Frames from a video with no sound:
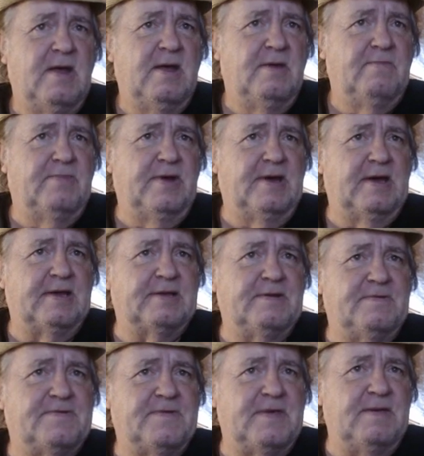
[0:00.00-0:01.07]
but I could
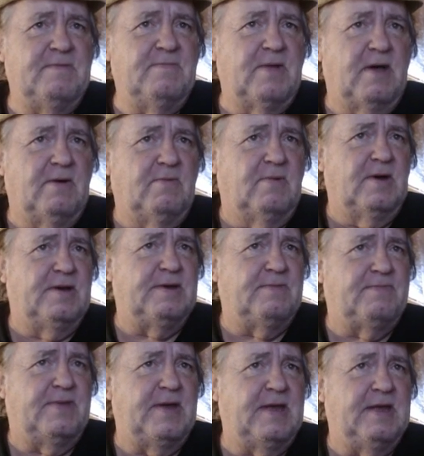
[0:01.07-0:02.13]
see him not wanting to
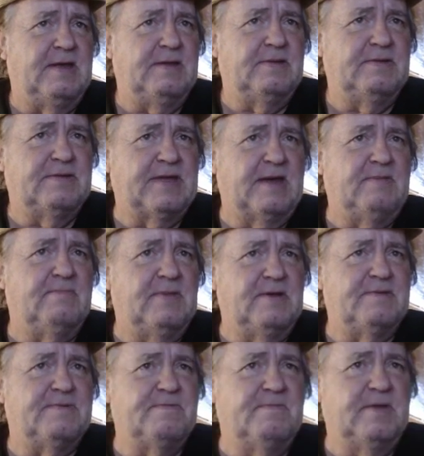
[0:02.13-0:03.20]
pay that
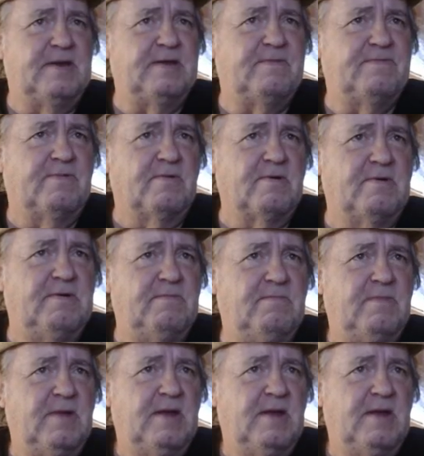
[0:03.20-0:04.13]
much money for him